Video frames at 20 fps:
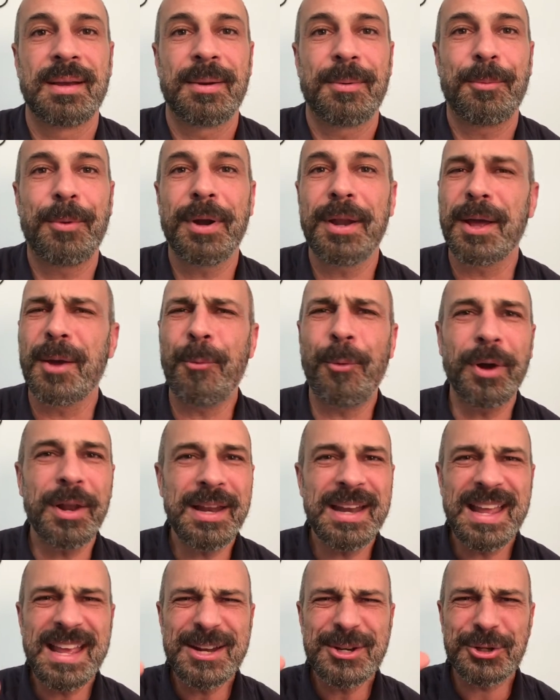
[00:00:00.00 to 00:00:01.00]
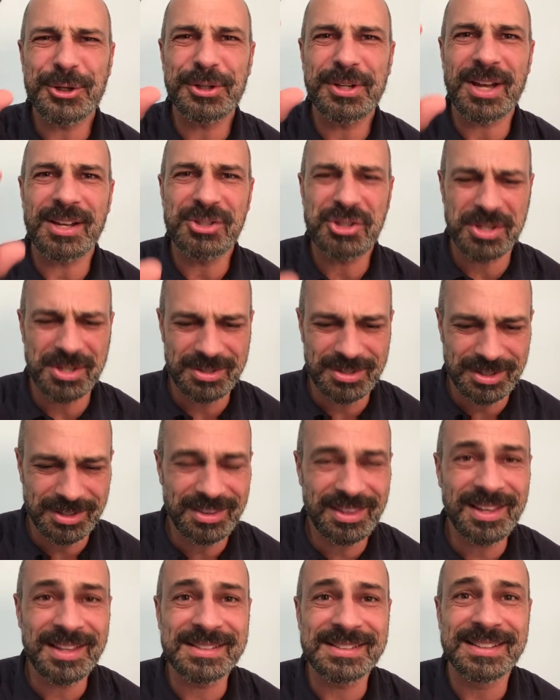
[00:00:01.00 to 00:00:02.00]
What an introduction to
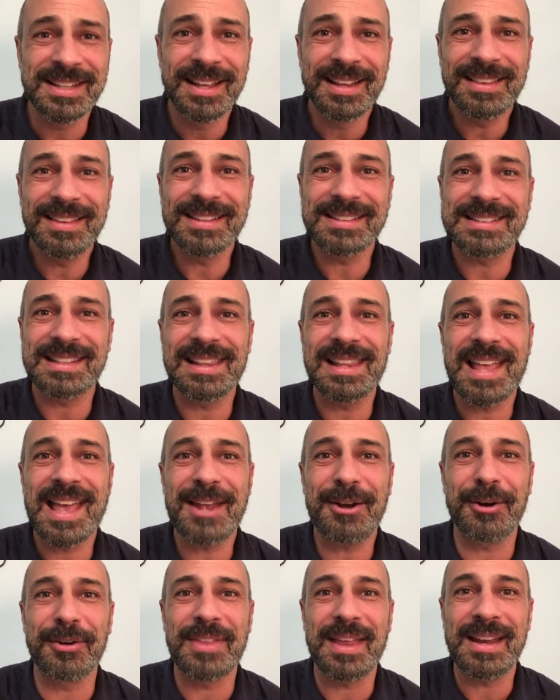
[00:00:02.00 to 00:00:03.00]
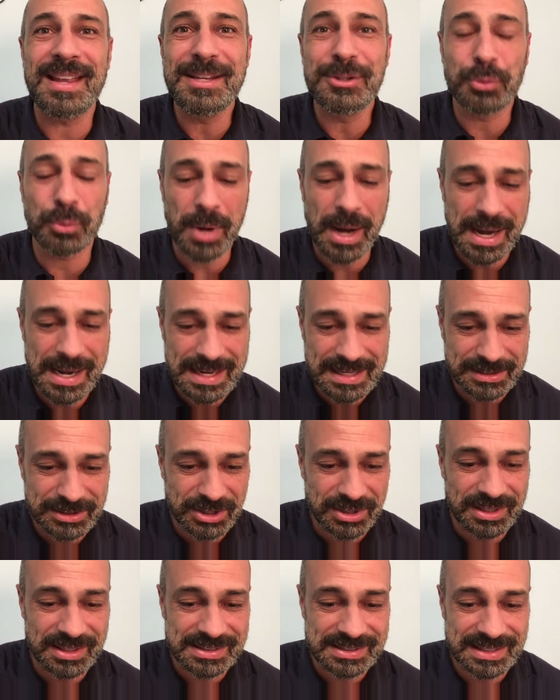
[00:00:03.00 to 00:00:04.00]
this letter that he's writing
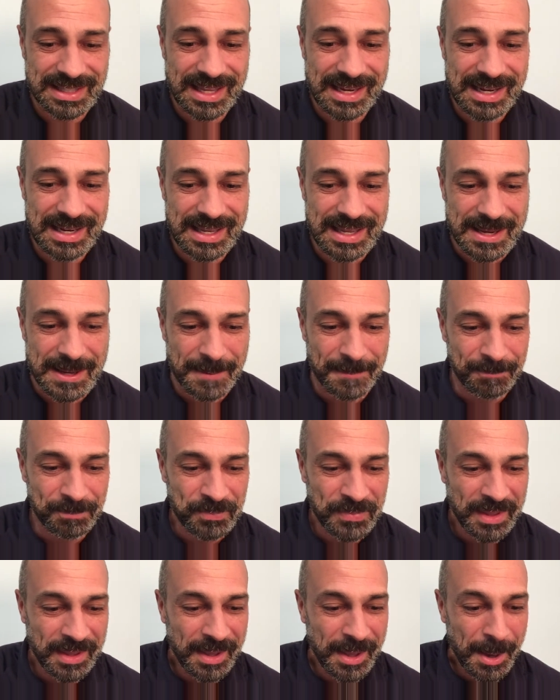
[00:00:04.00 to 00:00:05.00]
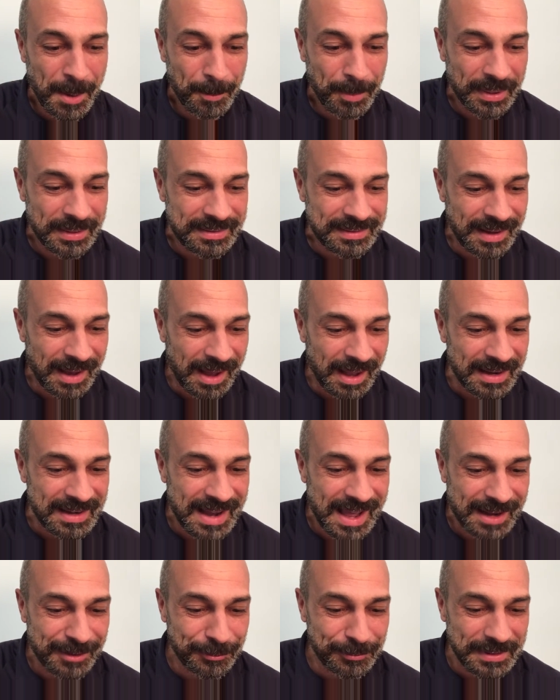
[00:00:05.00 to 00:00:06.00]
to this lady. But
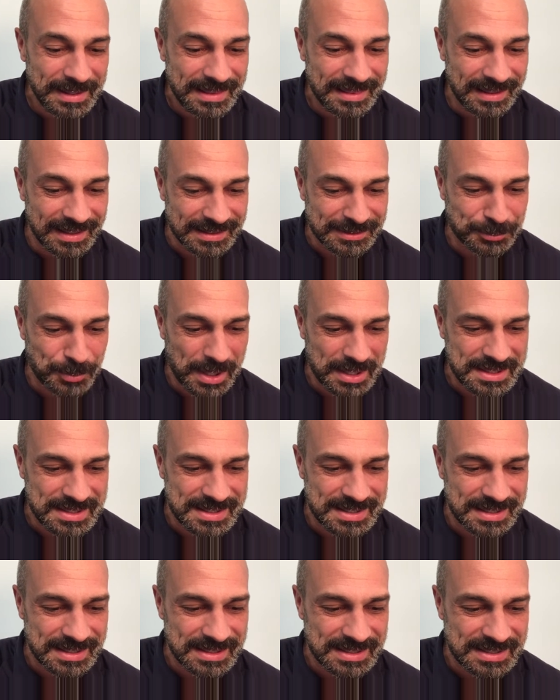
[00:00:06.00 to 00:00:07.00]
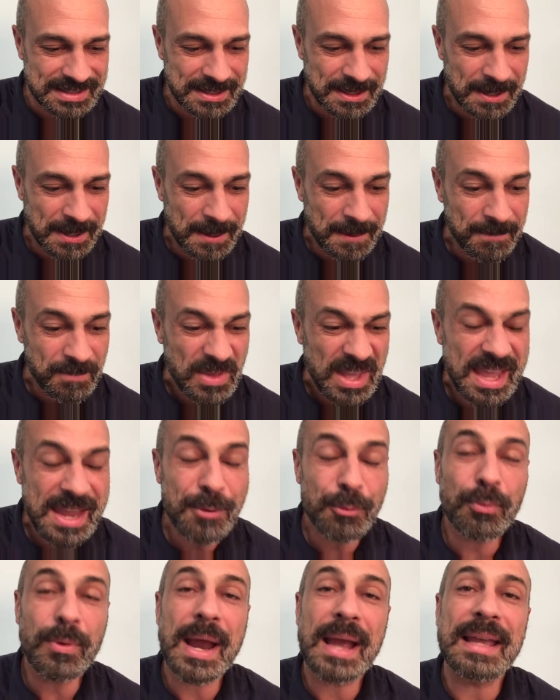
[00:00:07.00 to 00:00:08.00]
not only this, watch this. He
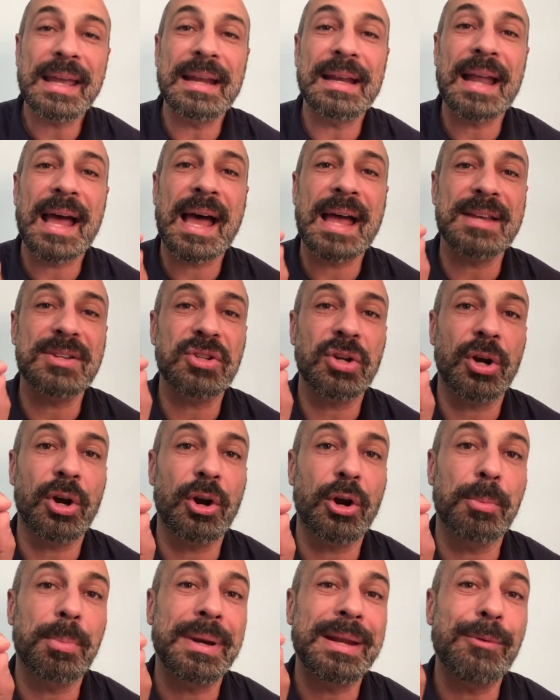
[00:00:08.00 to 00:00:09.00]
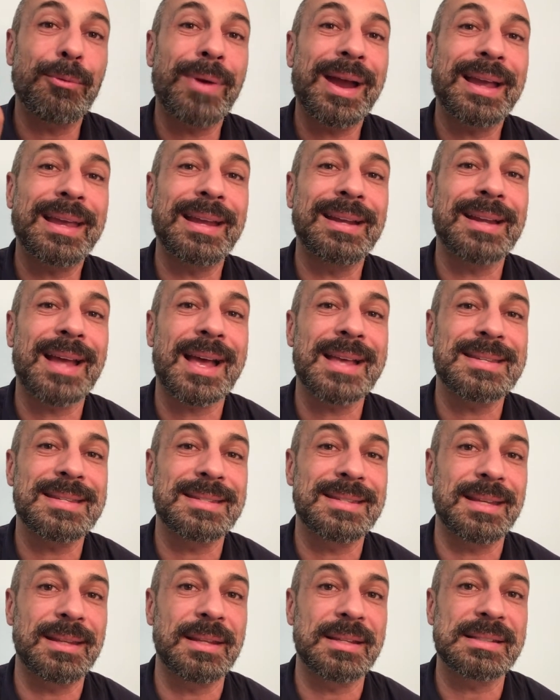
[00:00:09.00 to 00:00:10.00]
recognized her, but he
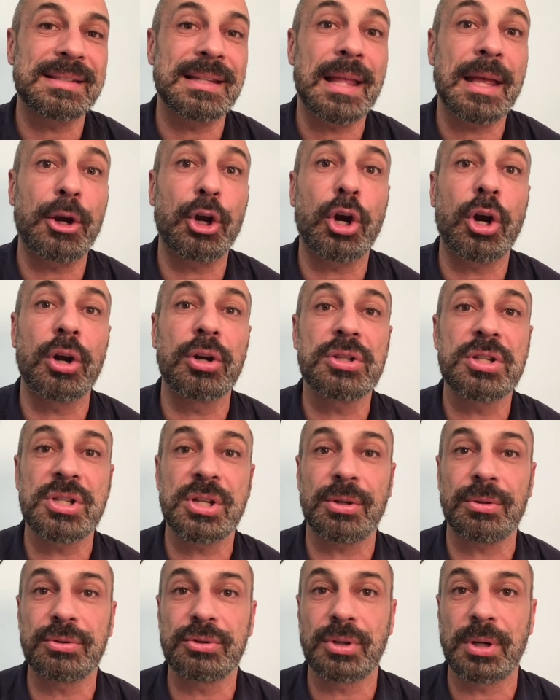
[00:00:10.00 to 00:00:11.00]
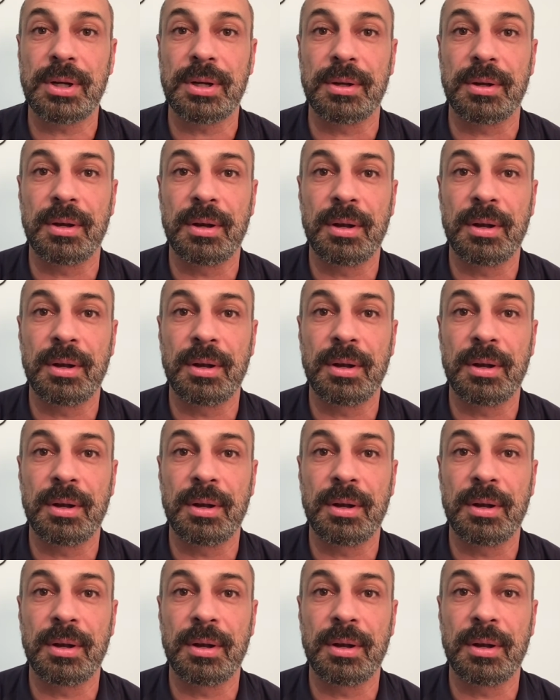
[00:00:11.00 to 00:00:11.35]
recognizes in this letter her children.